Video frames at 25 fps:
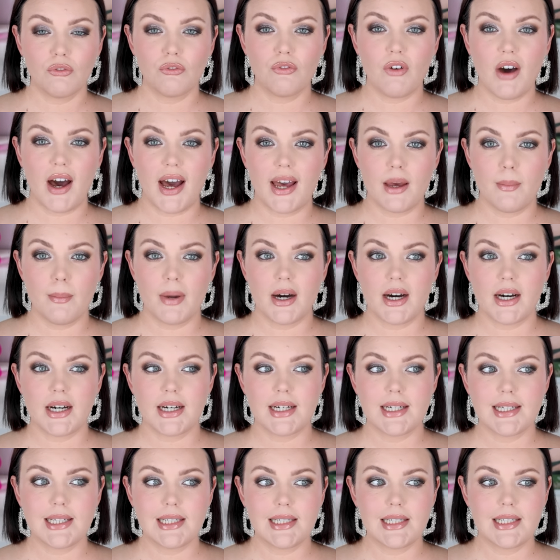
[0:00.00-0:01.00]

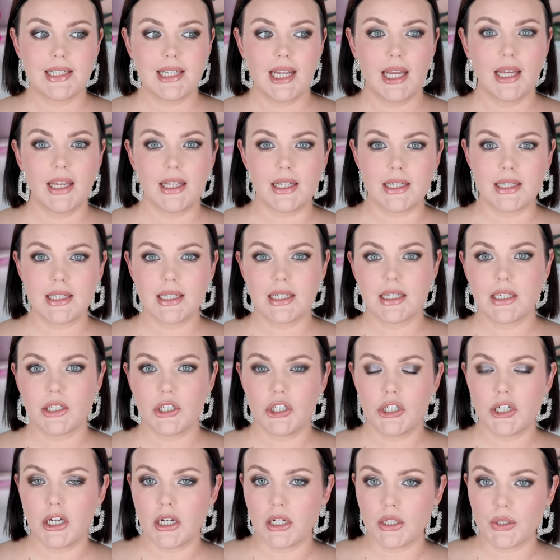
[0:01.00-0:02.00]
fiber tint
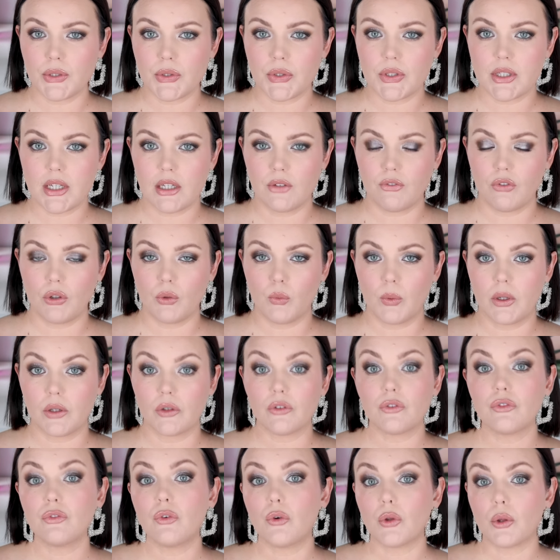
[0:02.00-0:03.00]
gels, if you
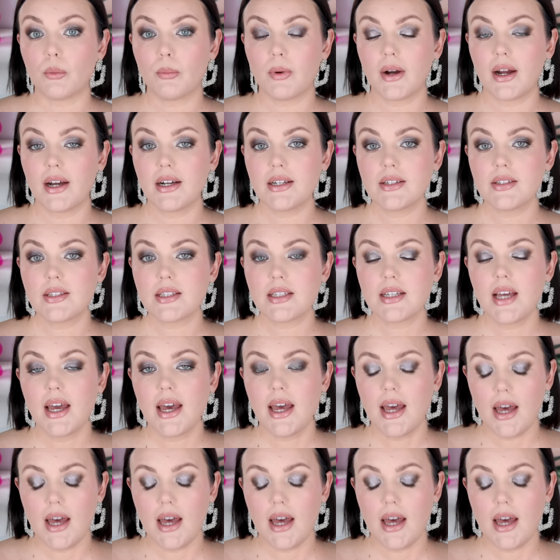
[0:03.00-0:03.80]
will, for the brows.